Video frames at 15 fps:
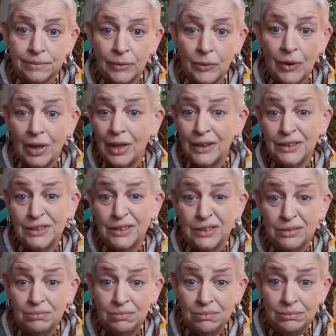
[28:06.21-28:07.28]
Well, I did,
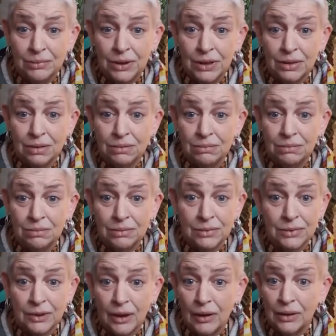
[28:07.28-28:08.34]
but
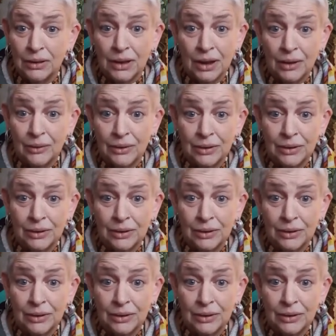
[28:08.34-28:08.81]
it's gone now,